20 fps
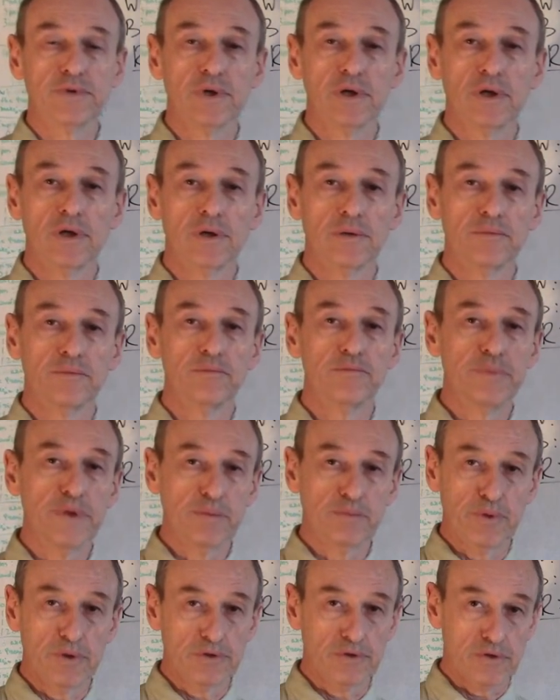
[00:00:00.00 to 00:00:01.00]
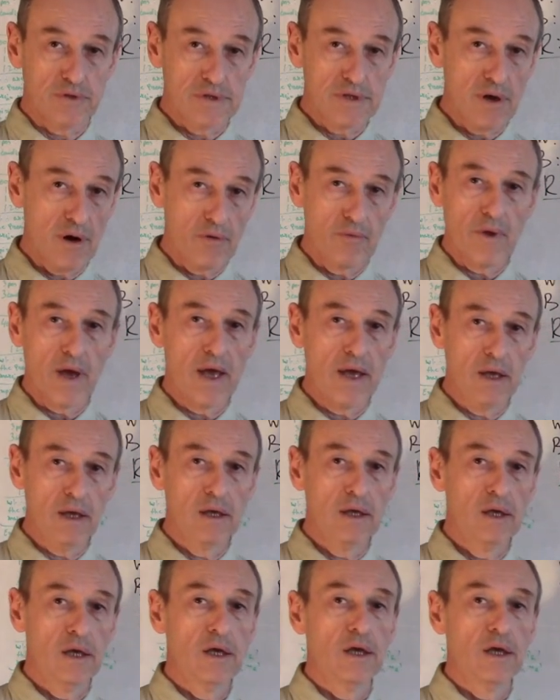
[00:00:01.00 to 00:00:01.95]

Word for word: uh, people to survey